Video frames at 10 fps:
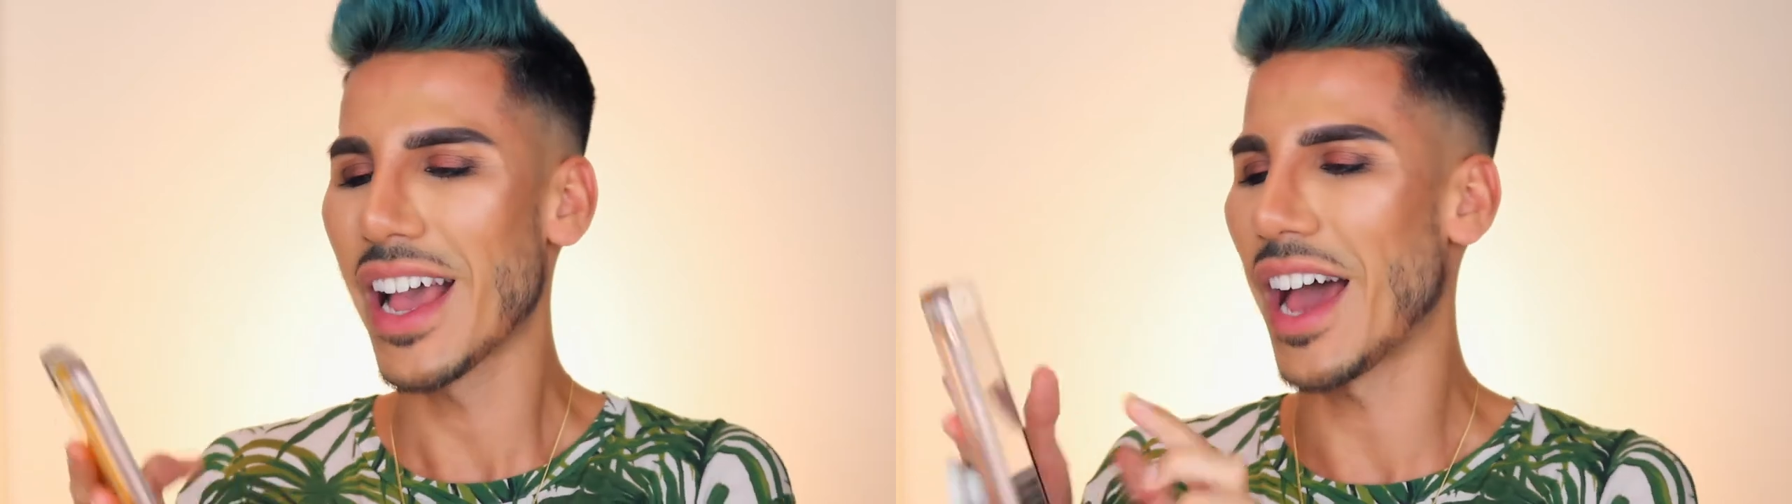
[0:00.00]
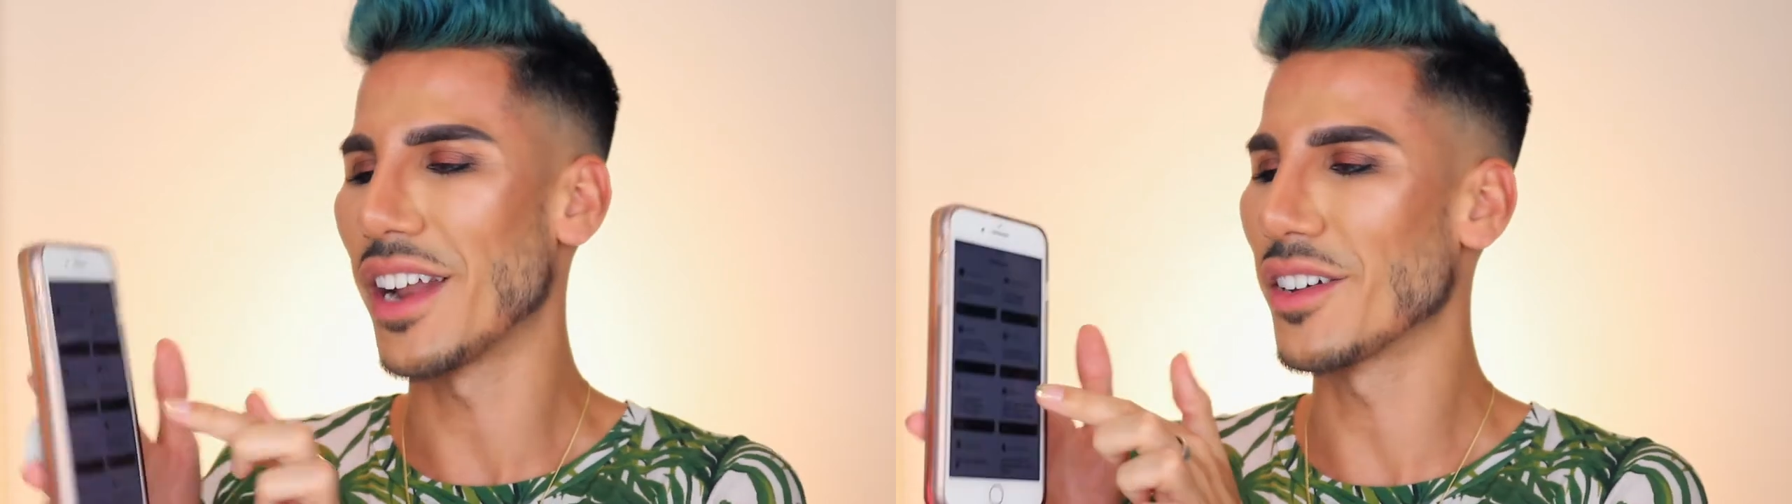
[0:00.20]

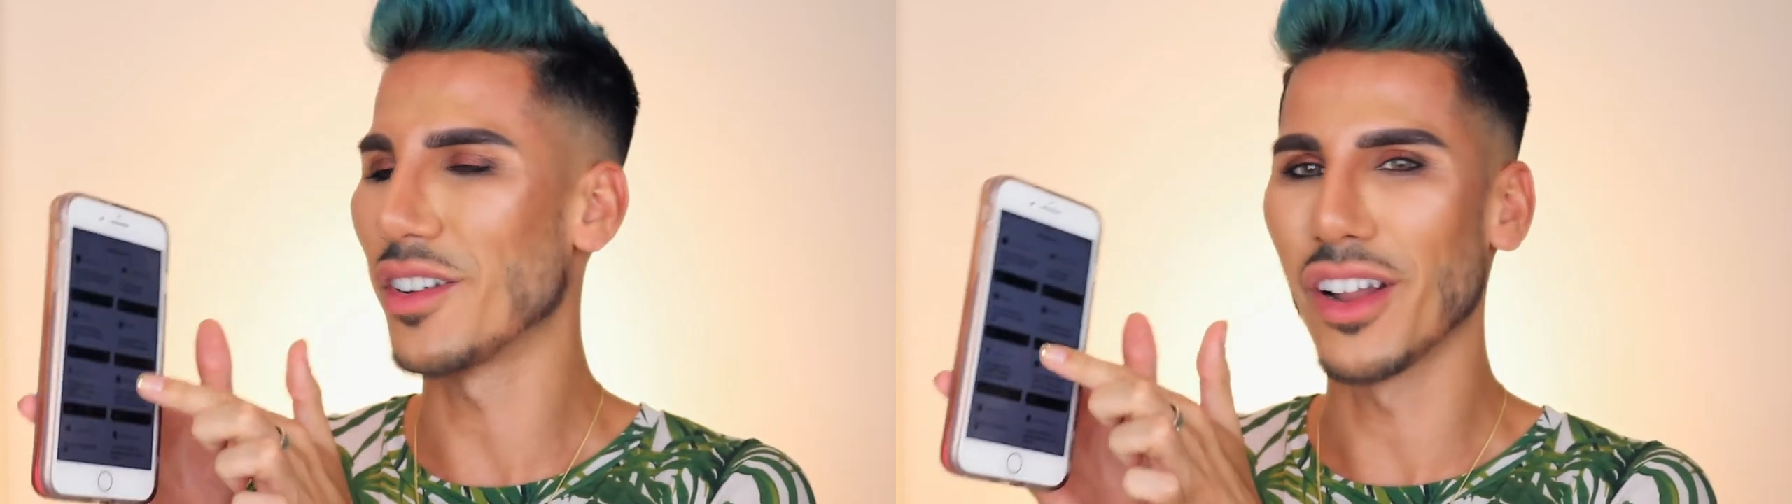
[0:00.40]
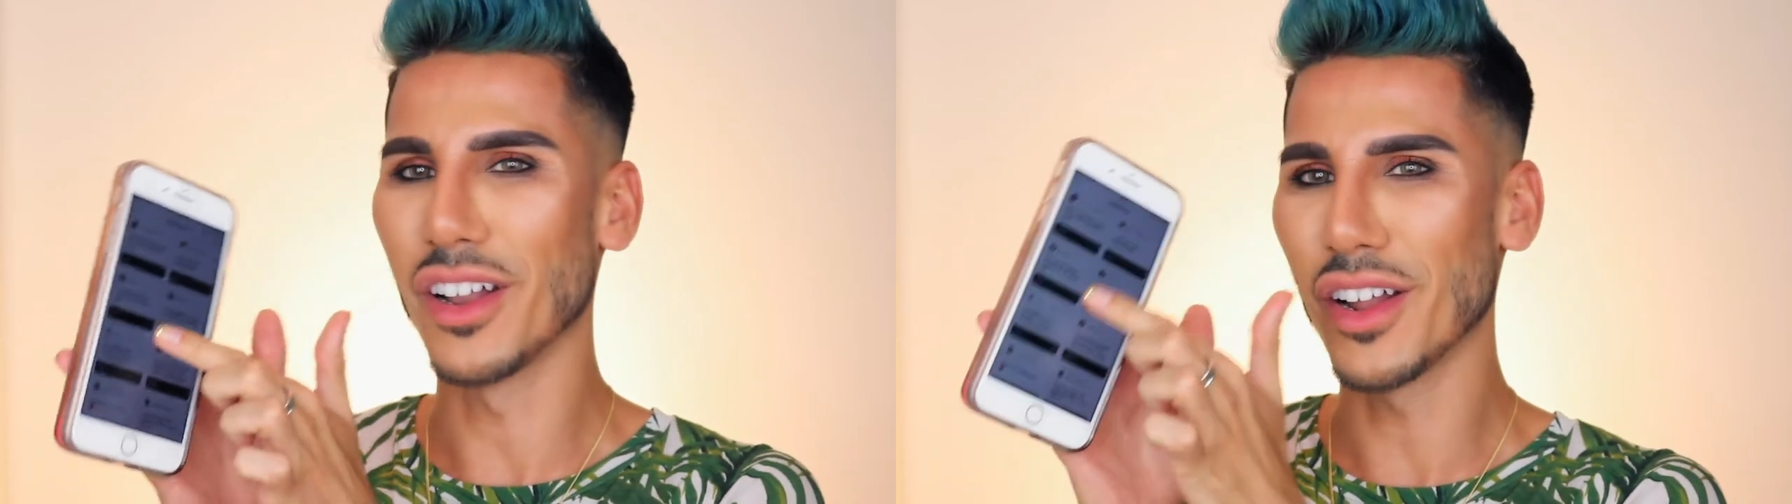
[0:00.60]
and I
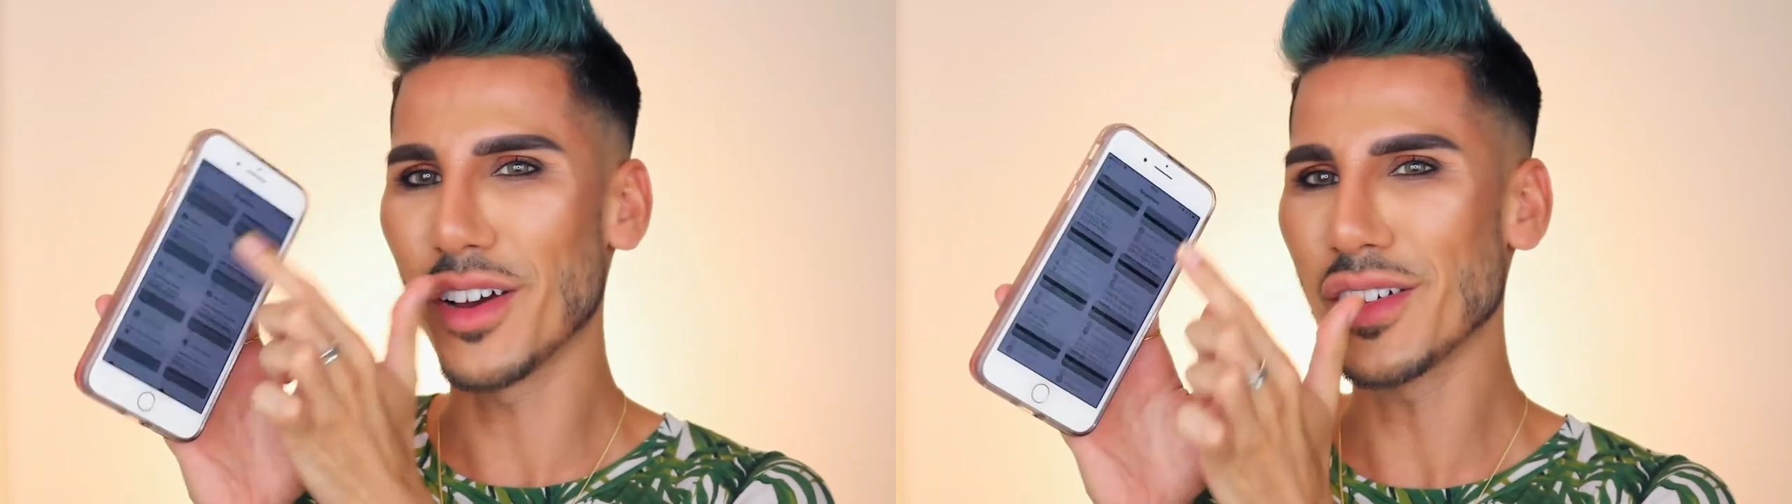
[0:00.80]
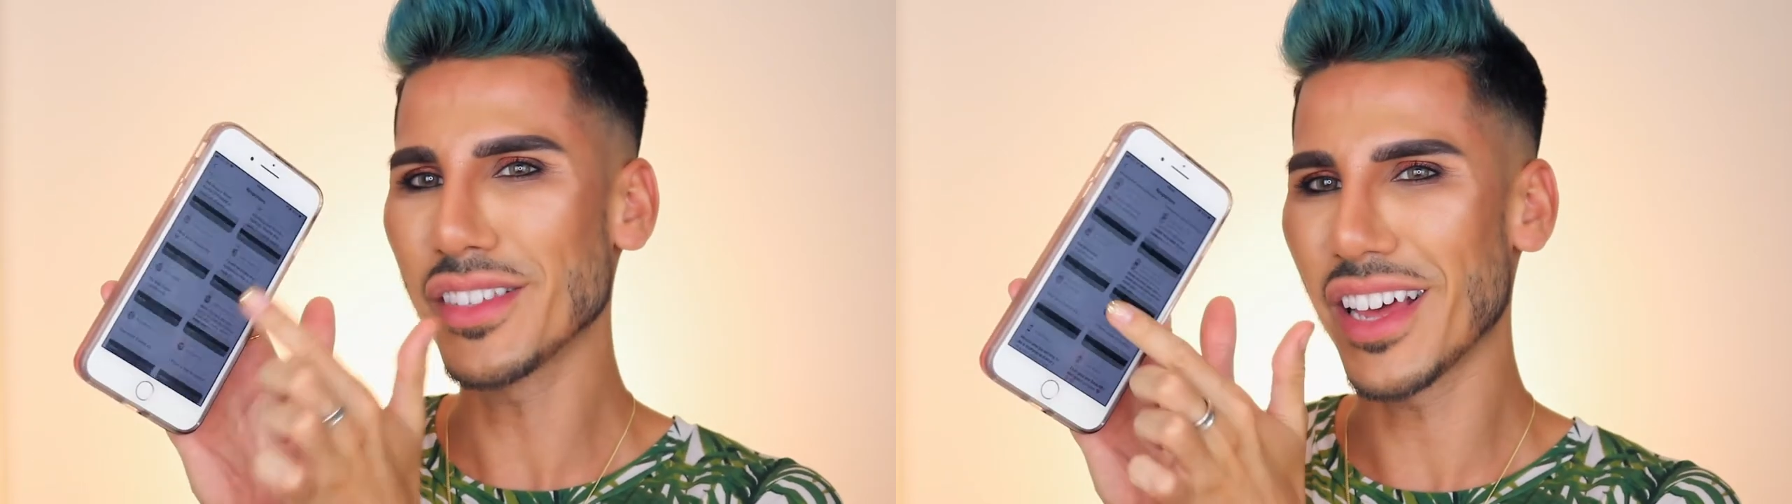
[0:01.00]
got
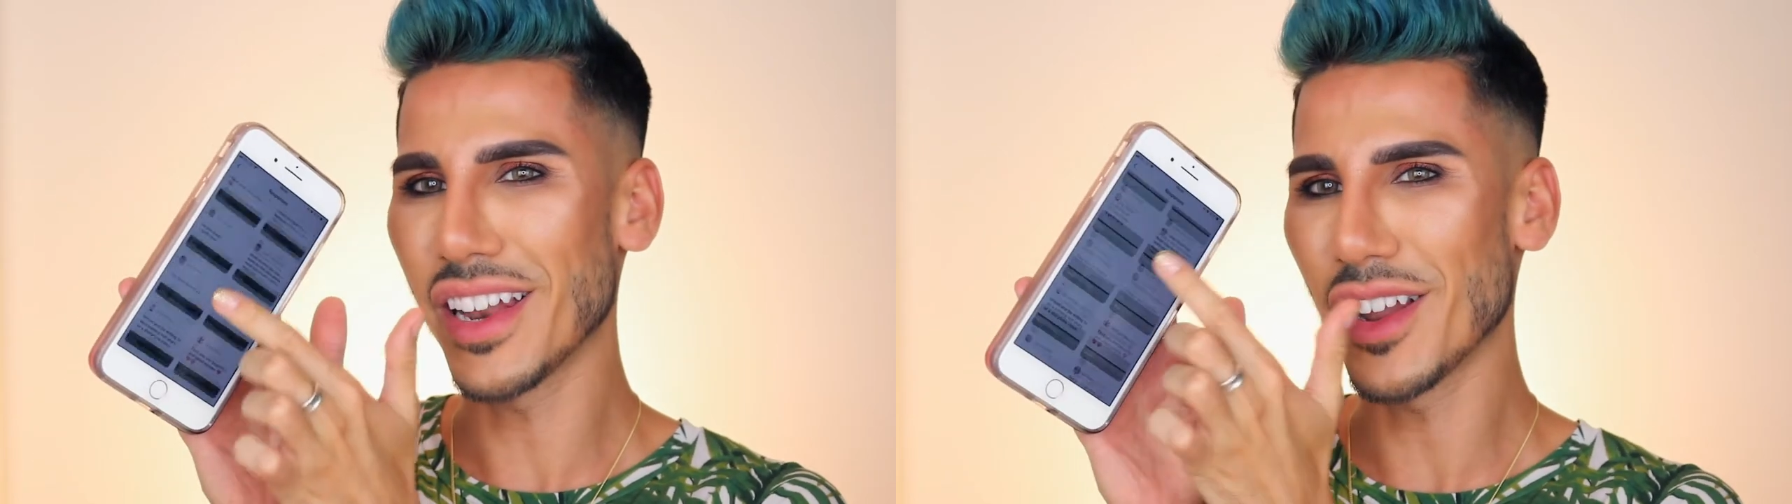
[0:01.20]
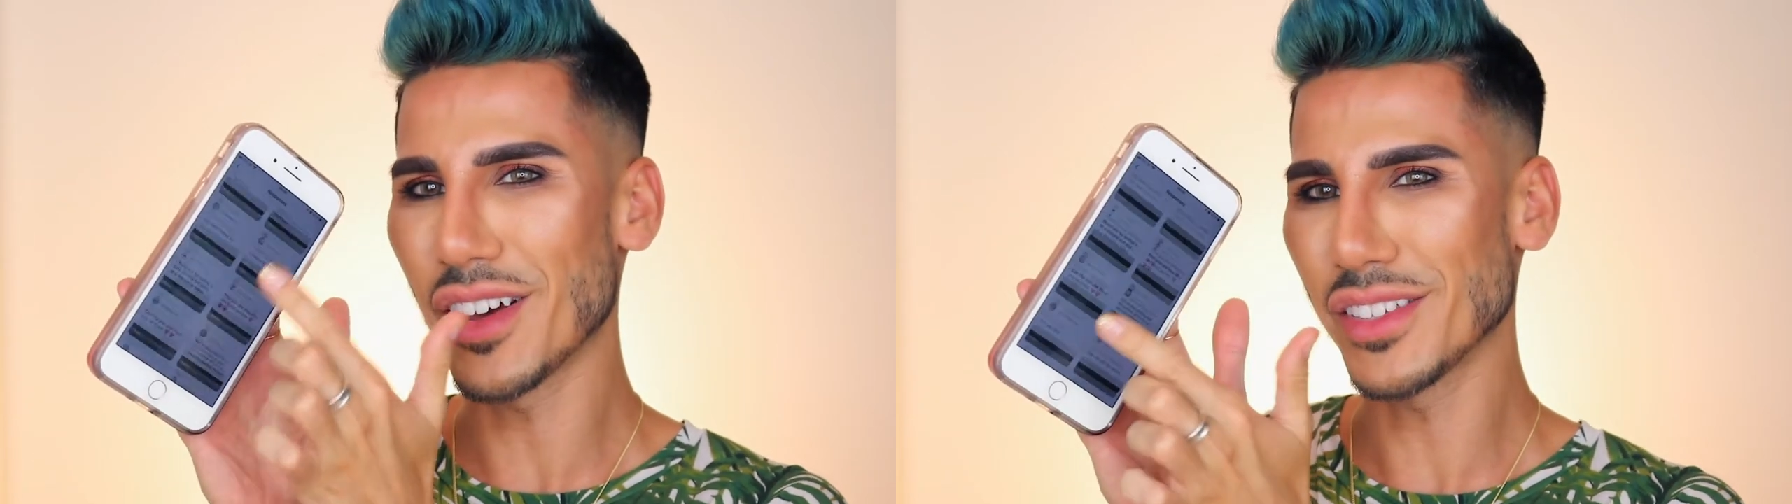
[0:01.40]
loads
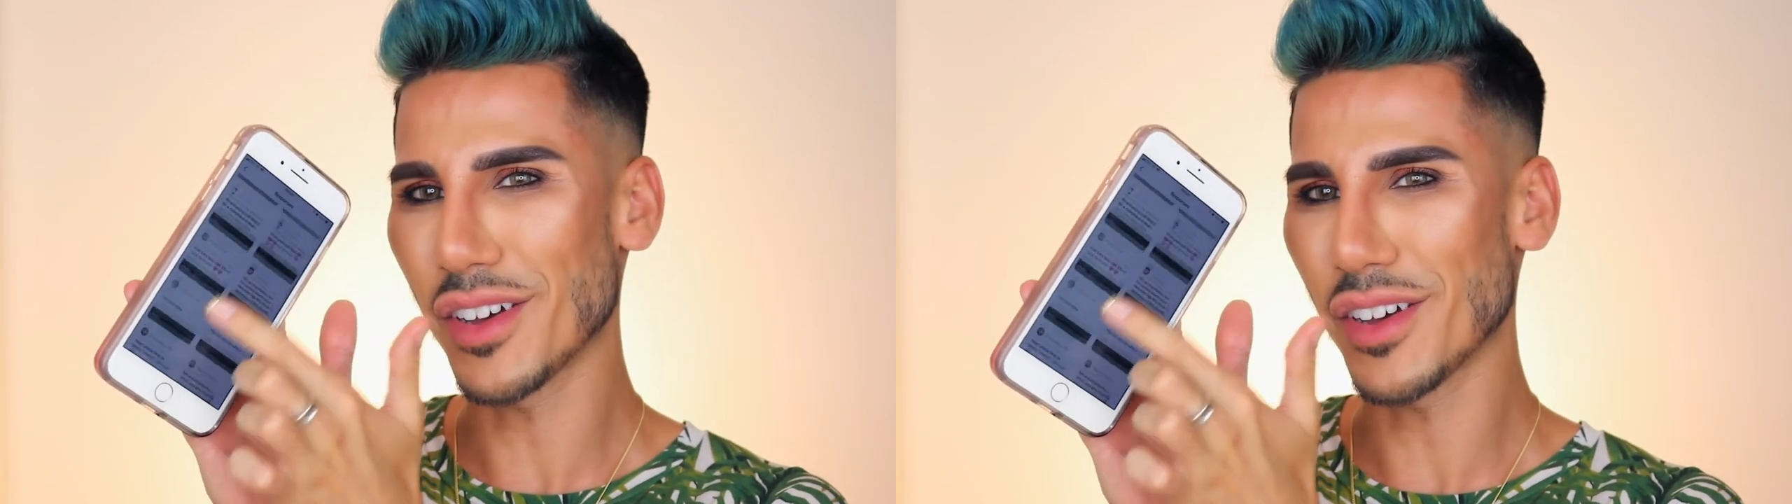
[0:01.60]
and loads